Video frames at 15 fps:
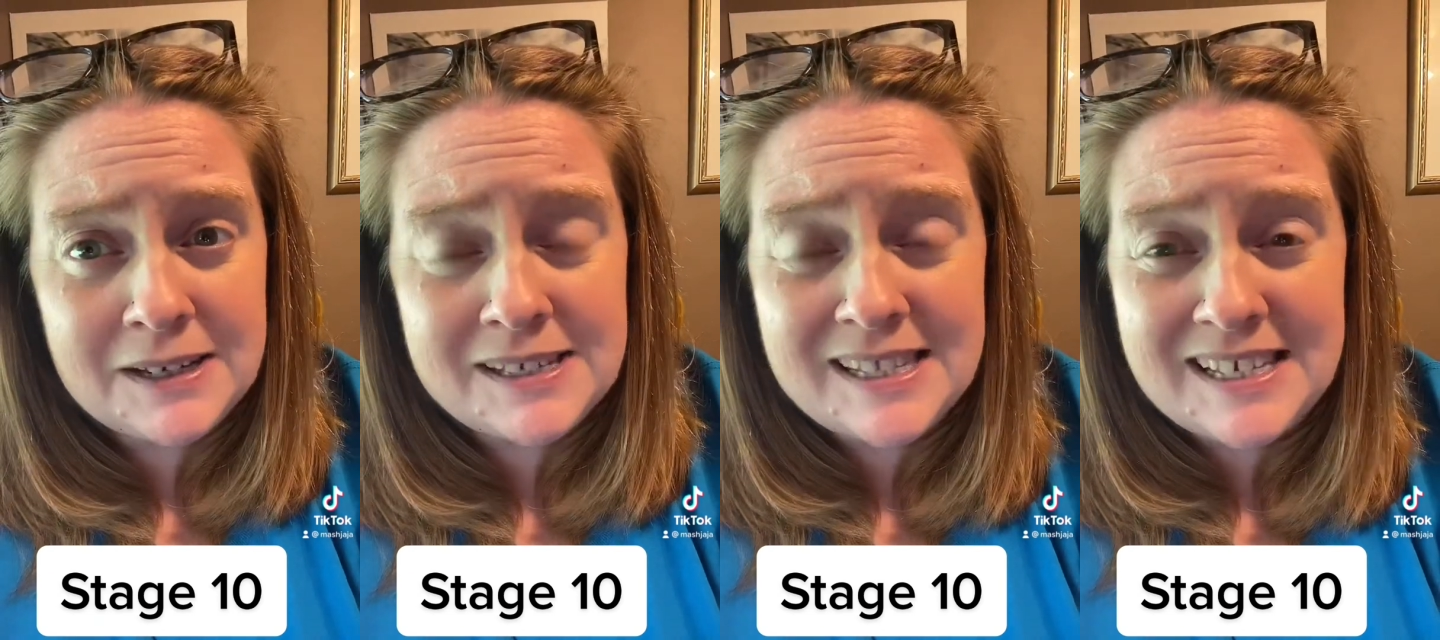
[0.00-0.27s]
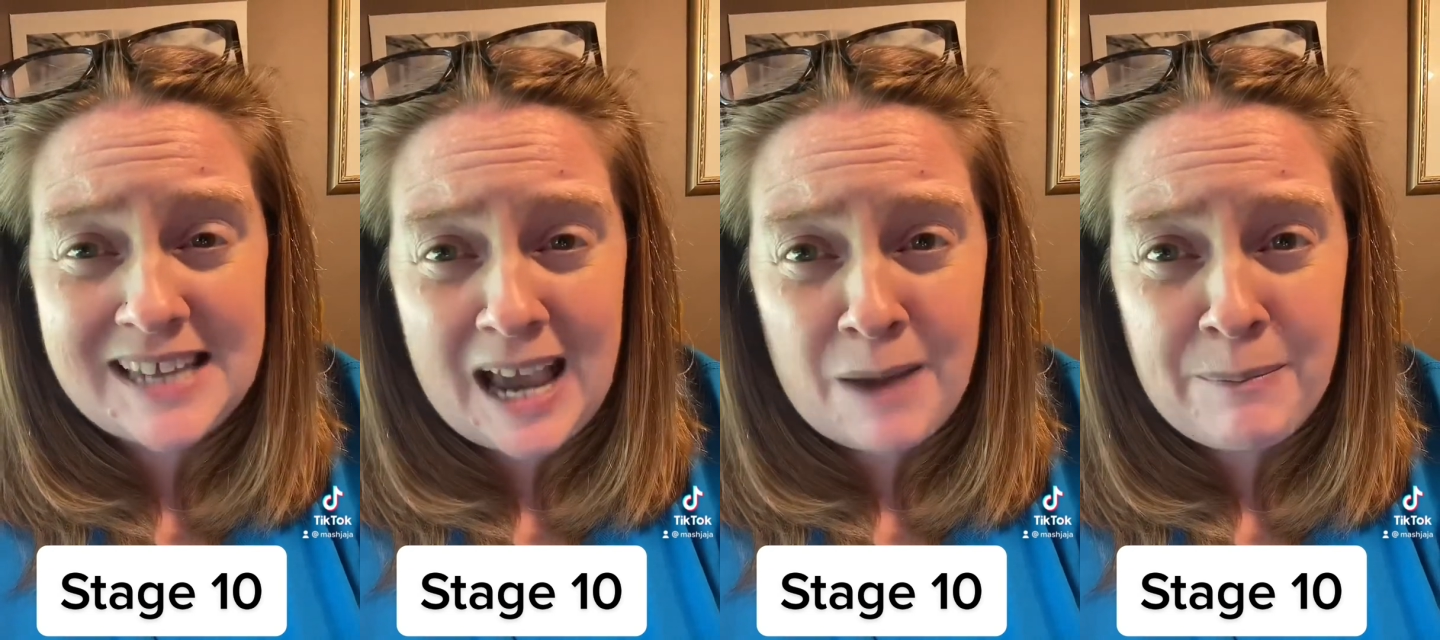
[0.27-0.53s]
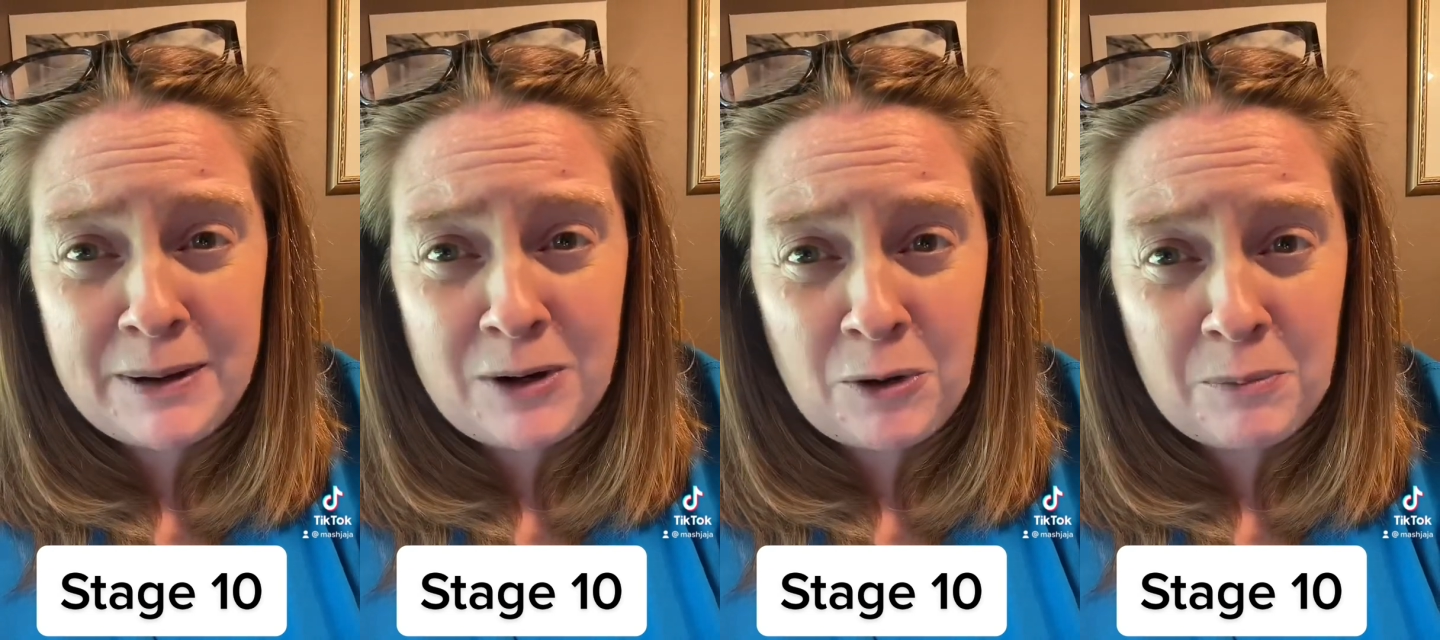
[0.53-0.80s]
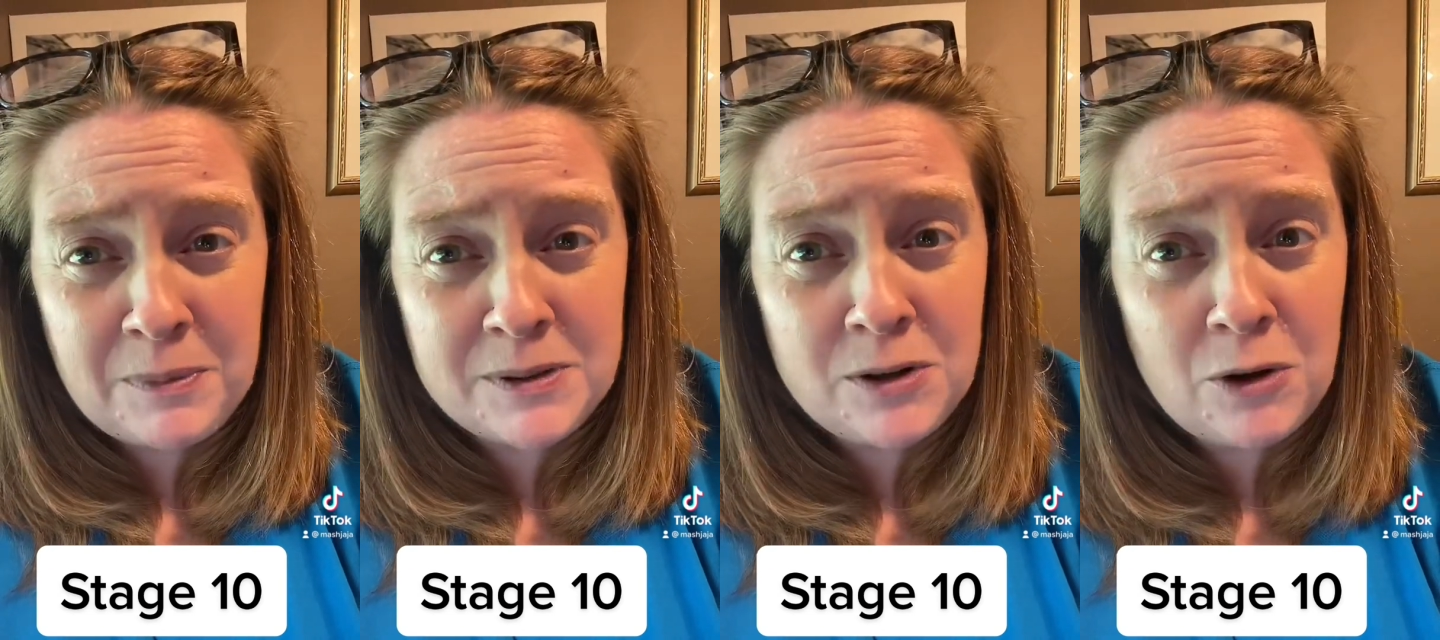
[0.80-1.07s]
the gap had
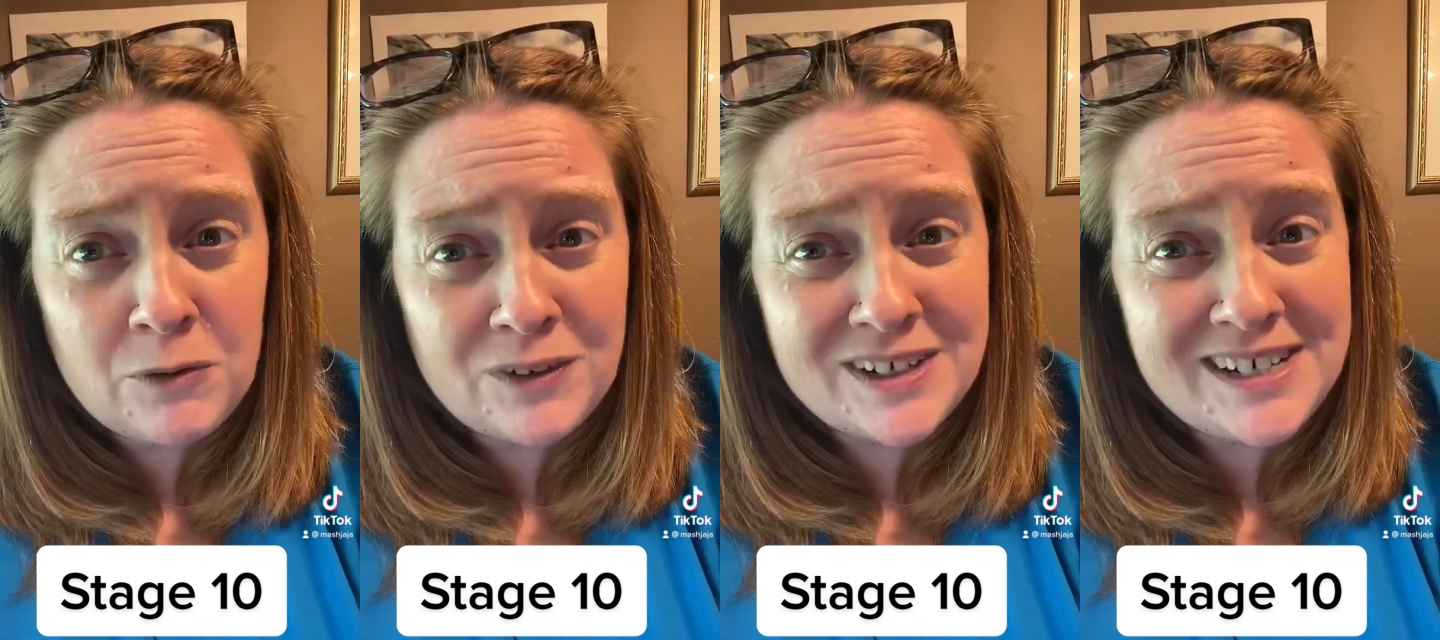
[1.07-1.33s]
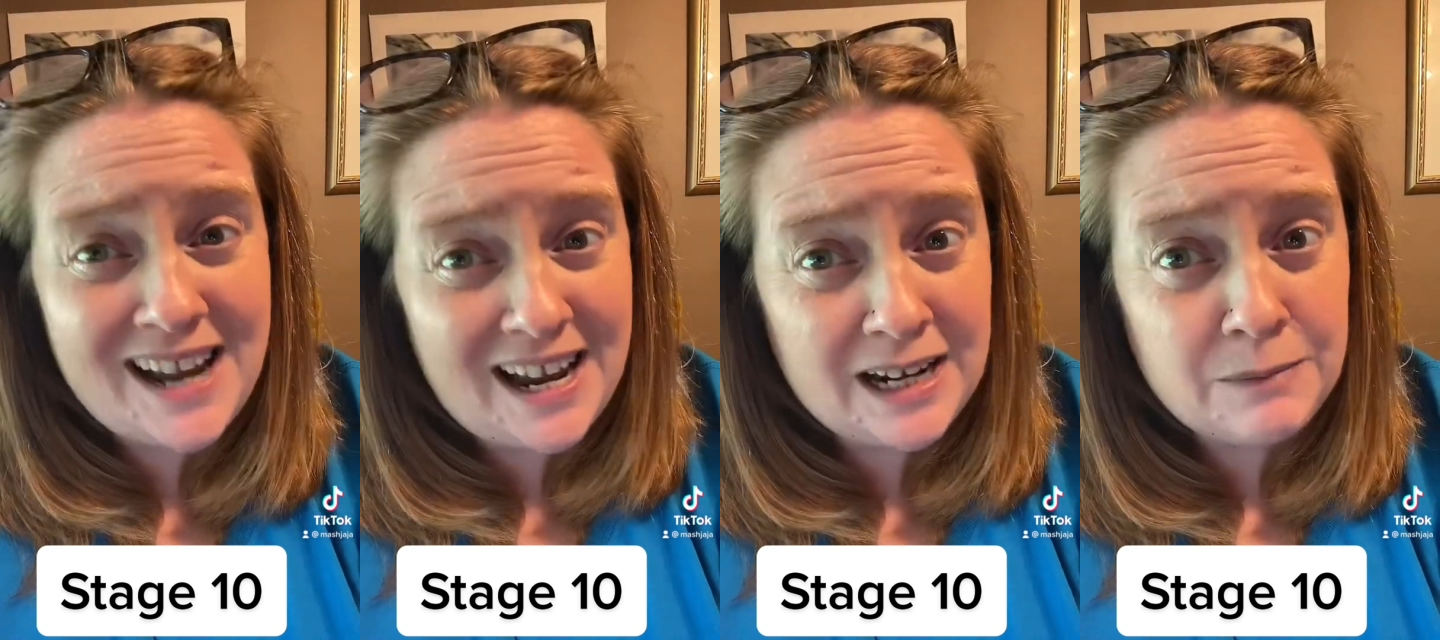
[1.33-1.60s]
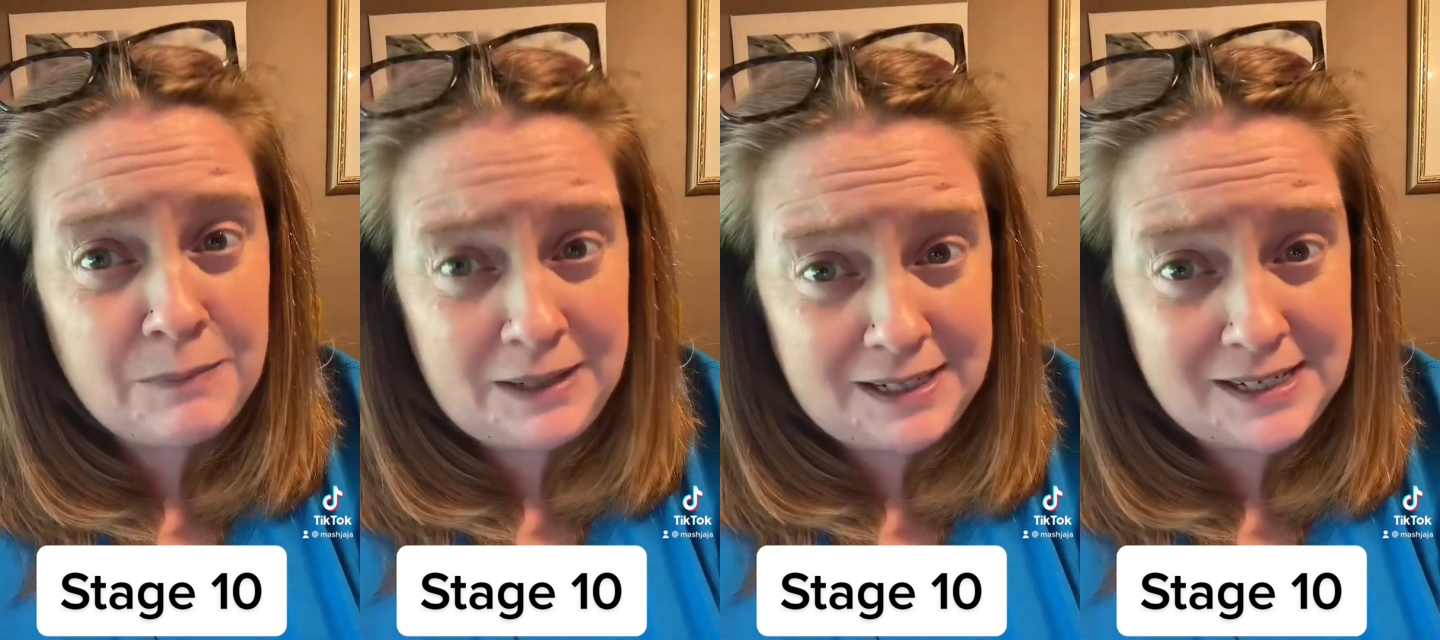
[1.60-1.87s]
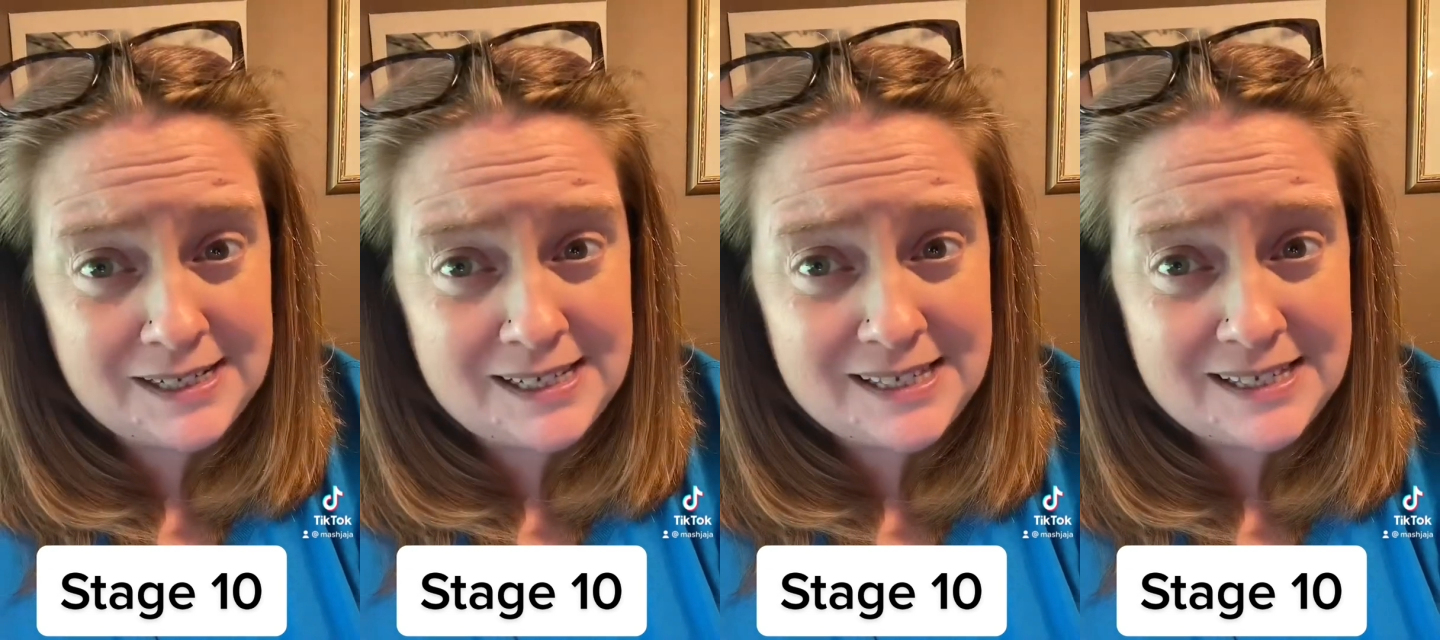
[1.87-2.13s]
opened to over 9
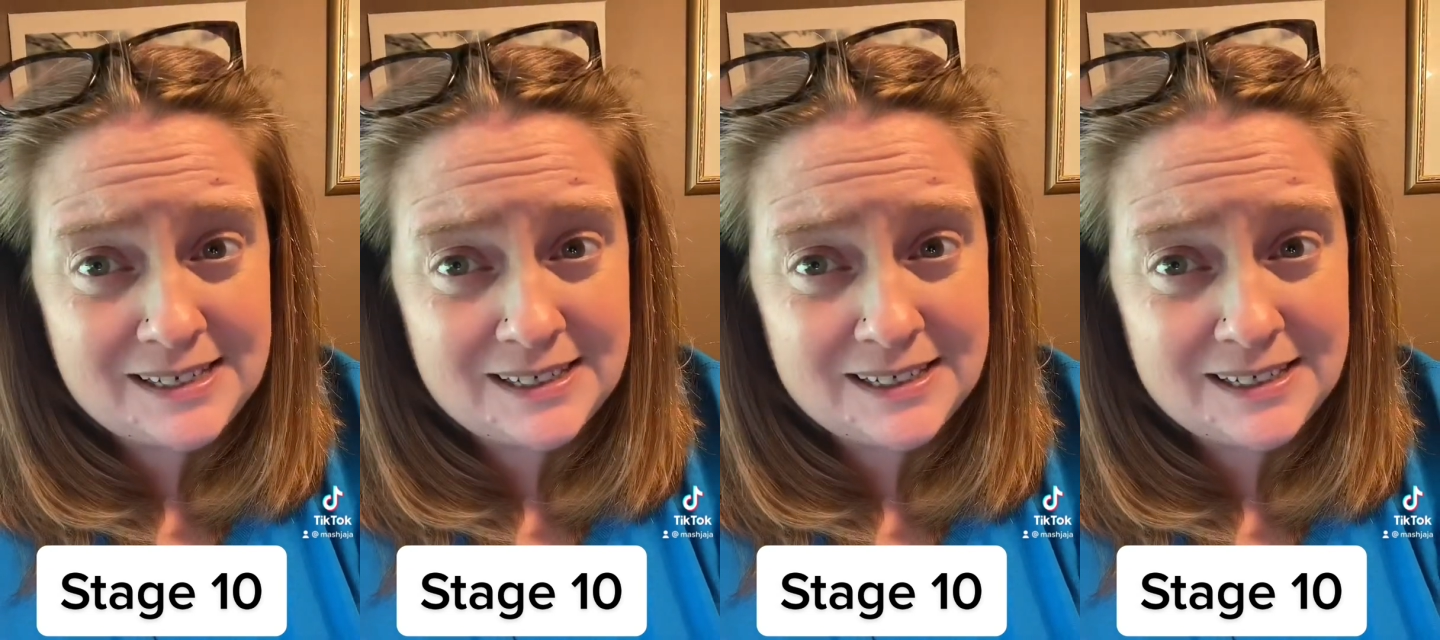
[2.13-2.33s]
minutes.